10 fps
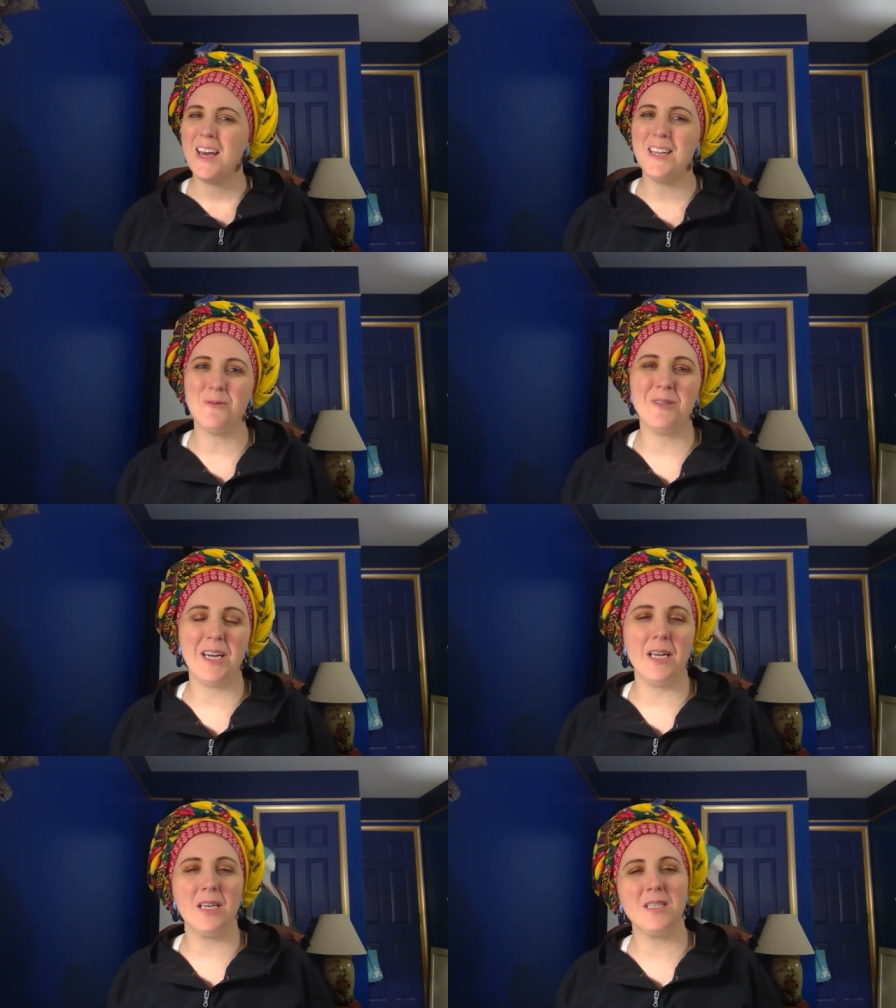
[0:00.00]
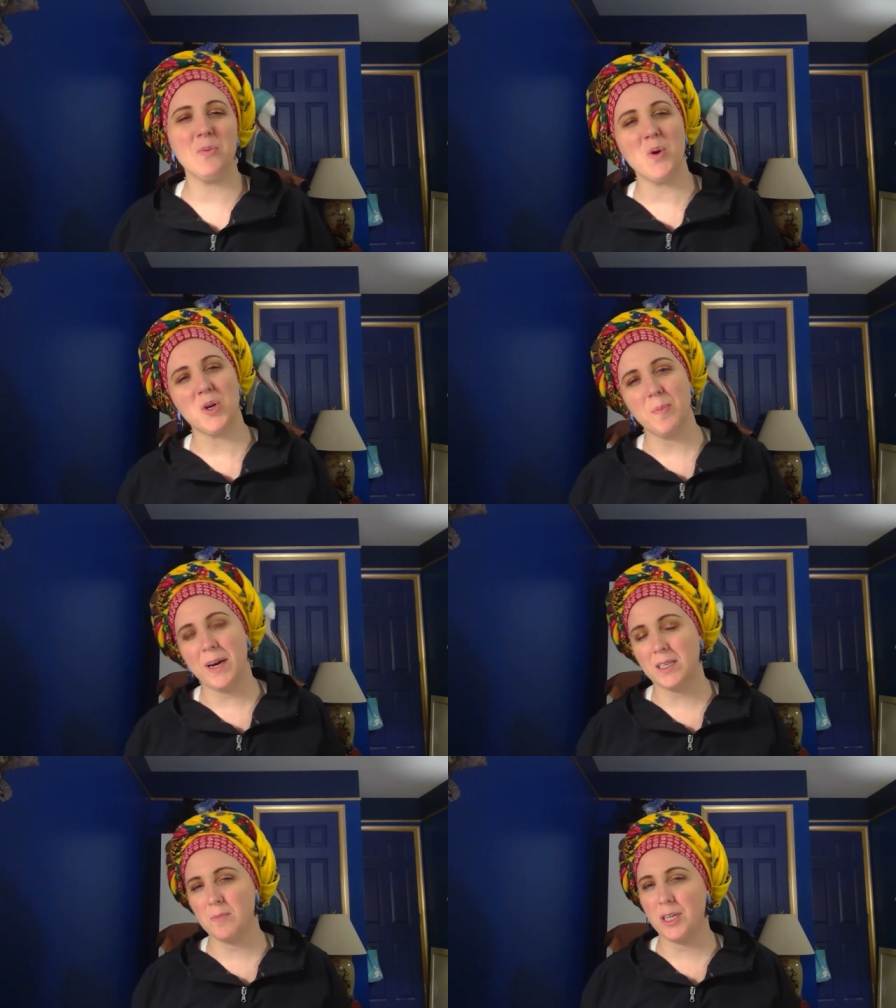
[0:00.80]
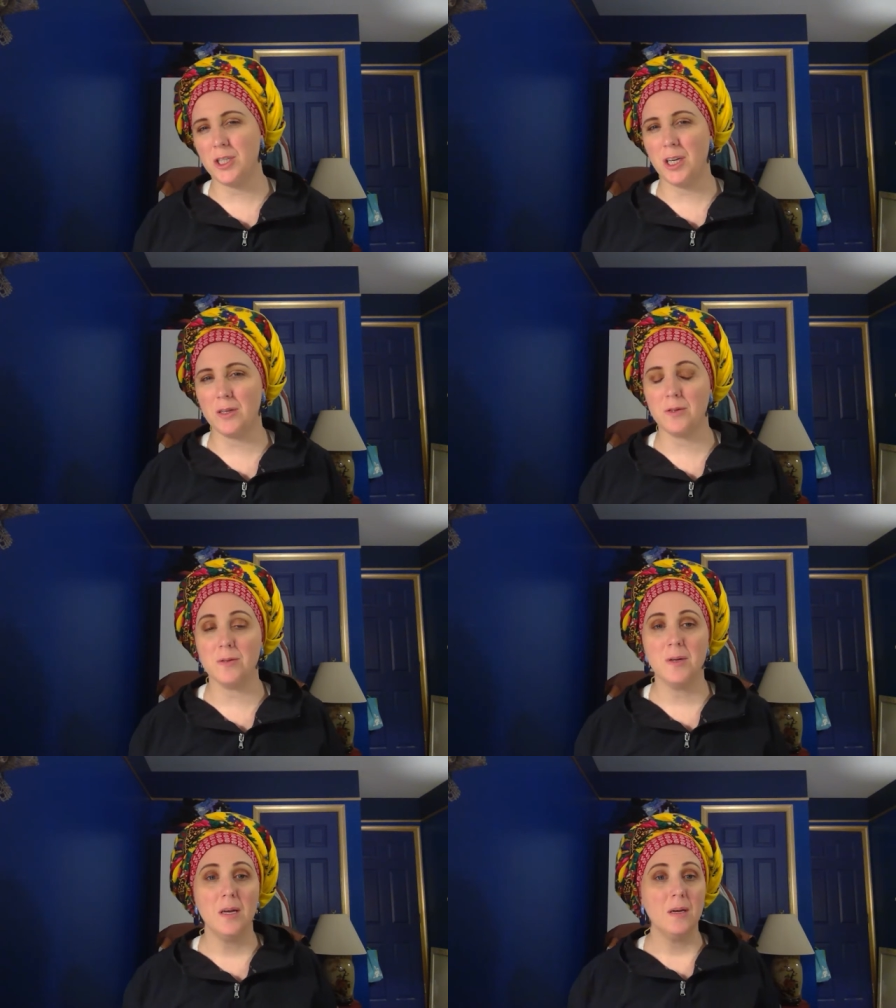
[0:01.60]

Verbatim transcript: Hello ladies and welcome back to my channel.